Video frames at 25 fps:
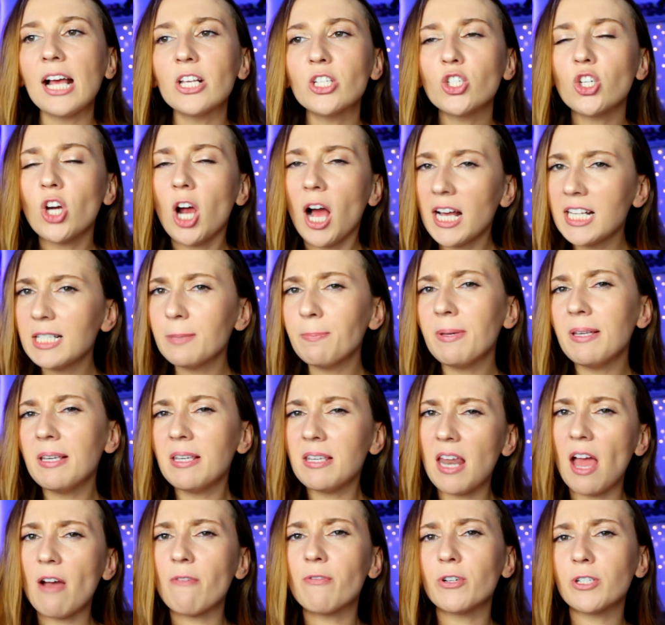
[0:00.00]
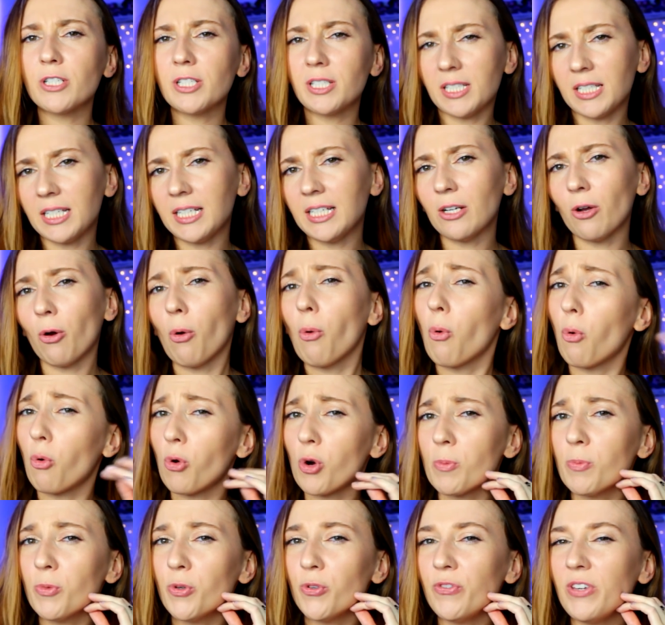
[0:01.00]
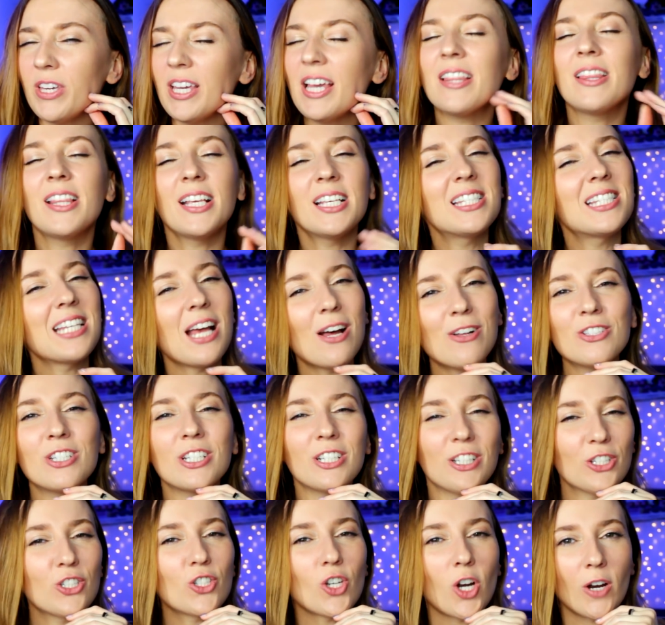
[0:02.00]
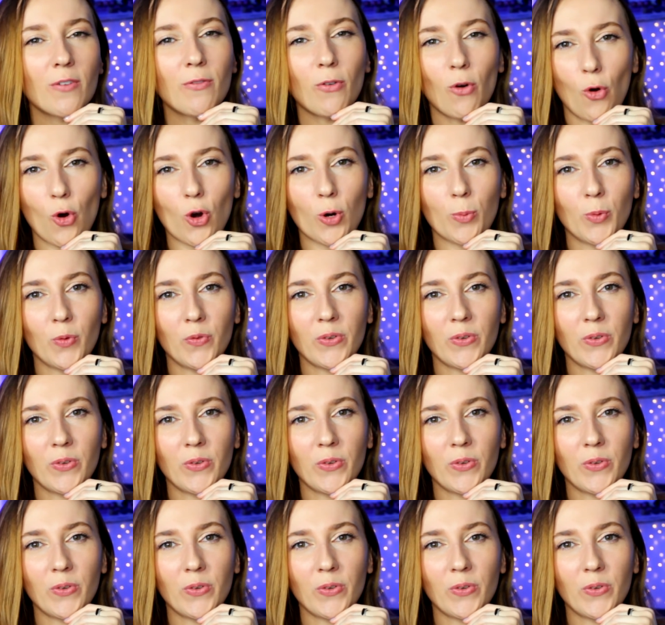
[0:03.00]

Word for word: Has your husband never seen a horror movie? movie, this sounds like the start of a horror